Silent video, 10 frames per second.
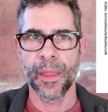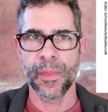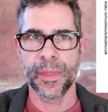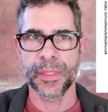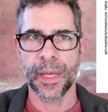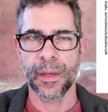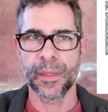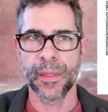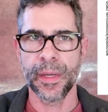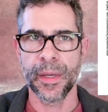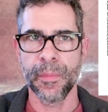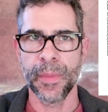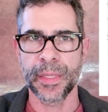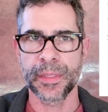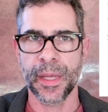this alkalinity
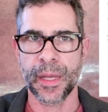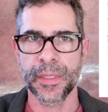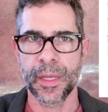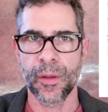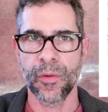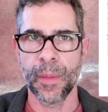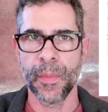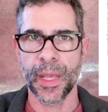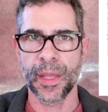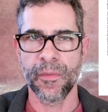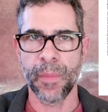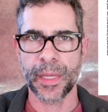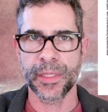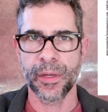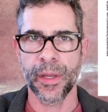makes toxic gram-negative
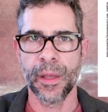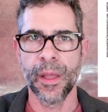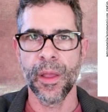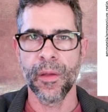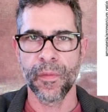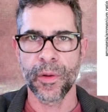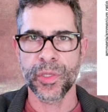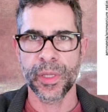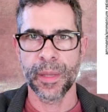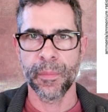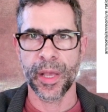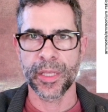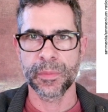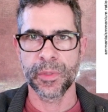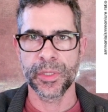bacteria virtually
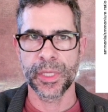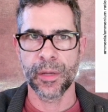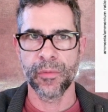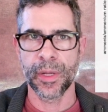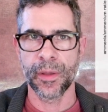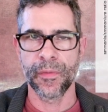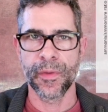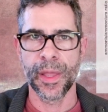impossible to get rid of,